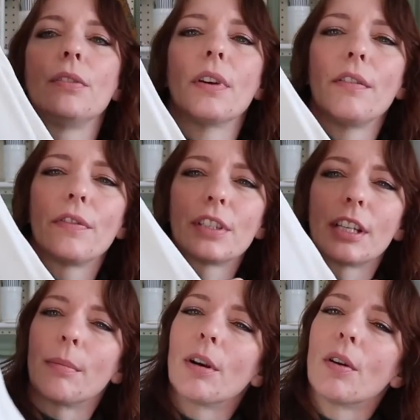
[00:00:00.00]
great for
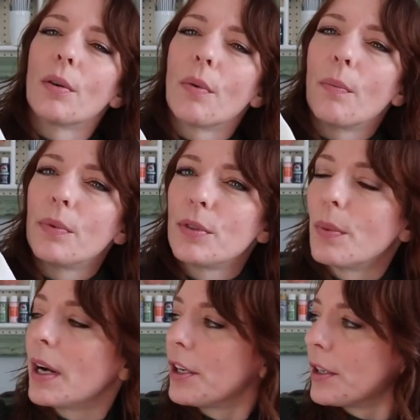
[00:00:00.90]
summer or to
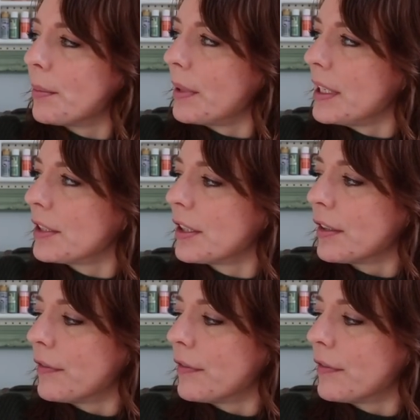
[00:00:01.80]
wear under a blazer in the